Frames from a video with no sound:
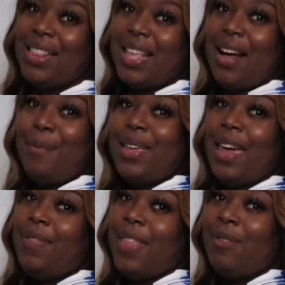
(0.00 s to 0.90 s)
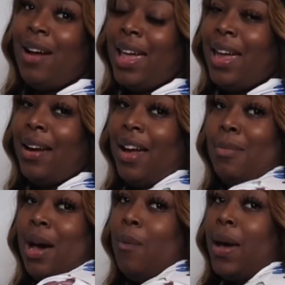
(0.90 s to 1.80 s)
I'm gifted right here and
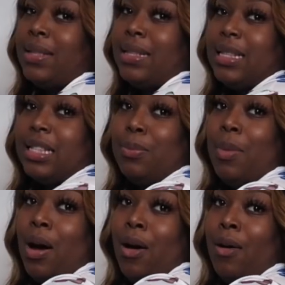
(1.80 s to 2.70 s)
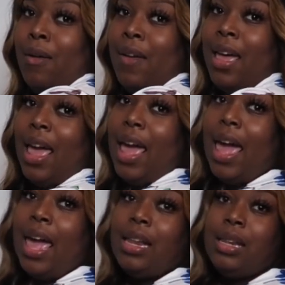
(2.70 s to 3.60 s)
my waist is small,
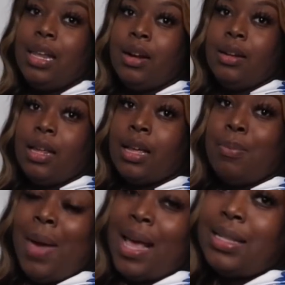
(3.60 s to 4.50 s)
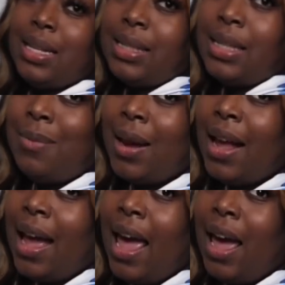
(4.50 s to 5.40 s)
it literally makes it seem
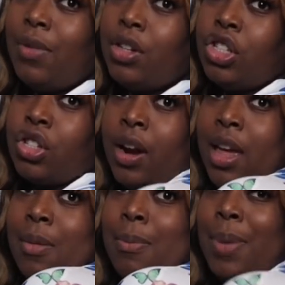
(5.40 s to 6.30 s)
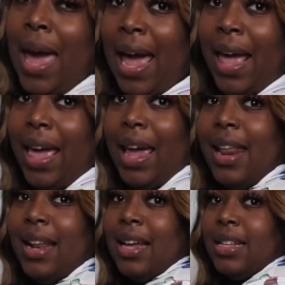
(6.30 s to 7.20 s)
like I have a straight back, and
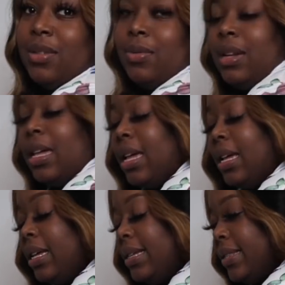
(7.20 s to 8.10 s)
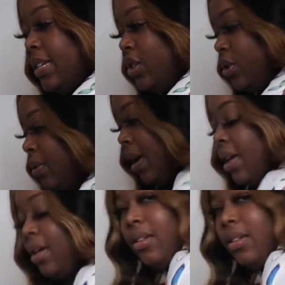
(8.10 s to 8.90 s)
it doesn't really accentuate